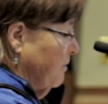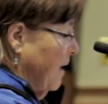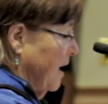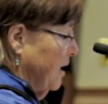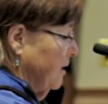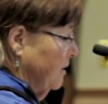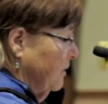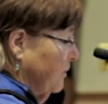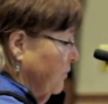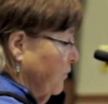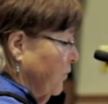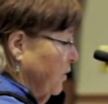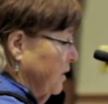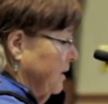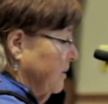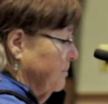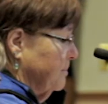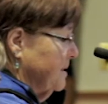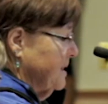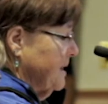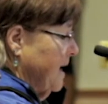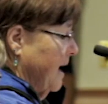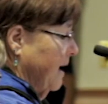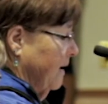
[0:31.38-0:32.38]
rates for
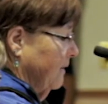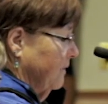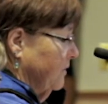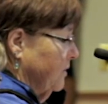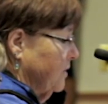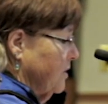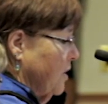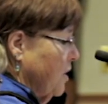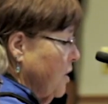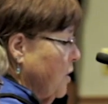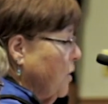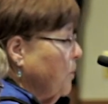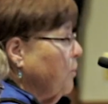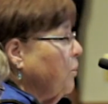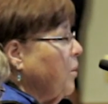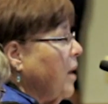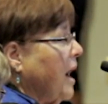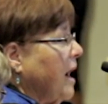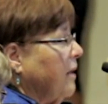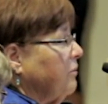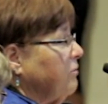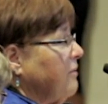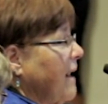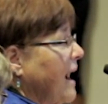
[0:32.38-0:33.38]
themselves
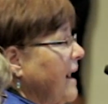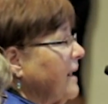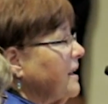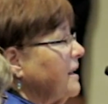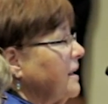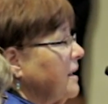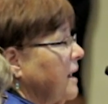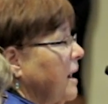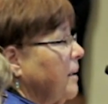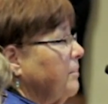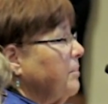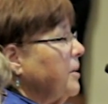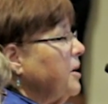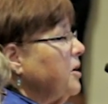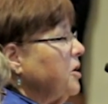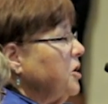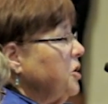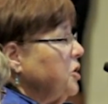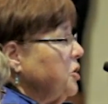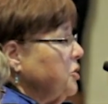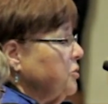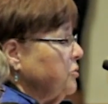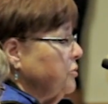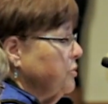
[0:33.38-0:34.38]
while racking up
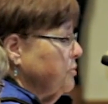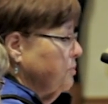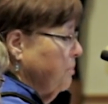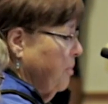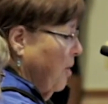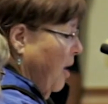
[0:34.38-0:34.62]
huge